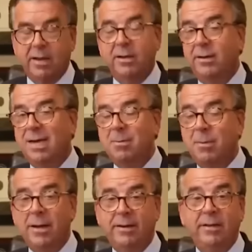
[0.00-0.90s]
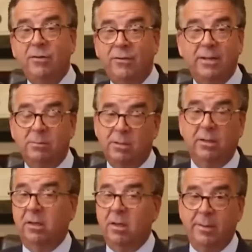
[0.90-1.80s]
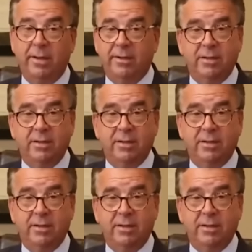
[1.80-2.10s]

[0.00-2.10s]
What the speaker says: And you keep in mind, these victims are going to come in and